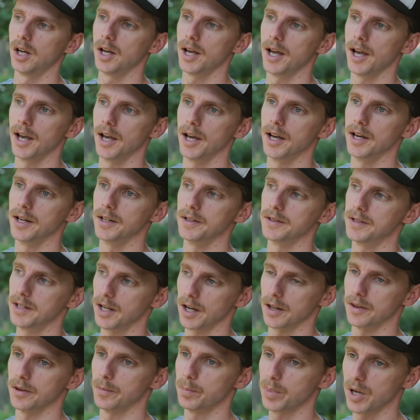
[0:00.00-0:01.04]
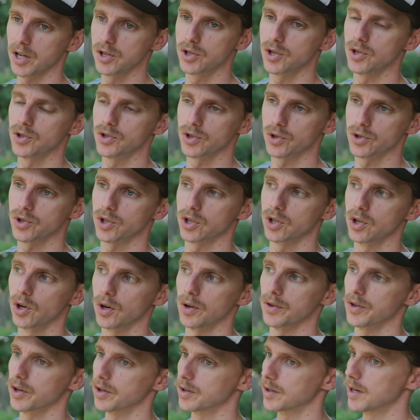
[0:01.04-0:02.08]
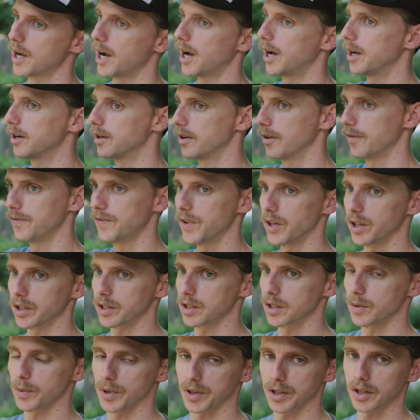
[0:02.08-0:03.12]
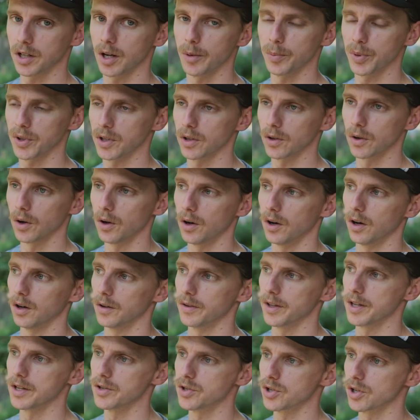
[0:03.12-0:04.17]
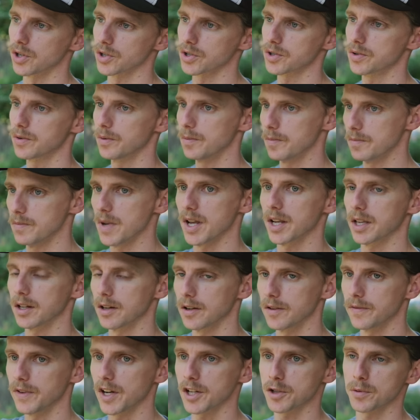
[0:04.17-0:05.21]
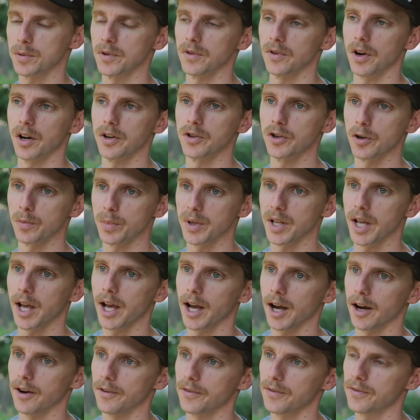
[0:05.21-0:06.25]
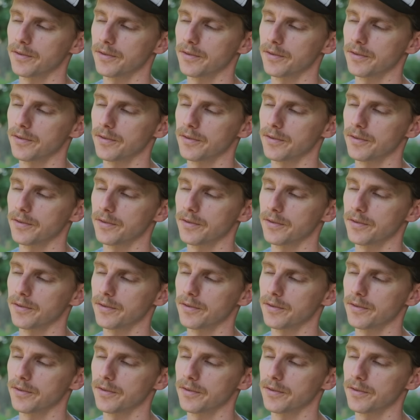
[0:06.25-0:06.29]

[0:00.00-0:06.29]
And yeah, the pensions are secure. They're not affiliated with the company at all. They just make an investment on your behalf.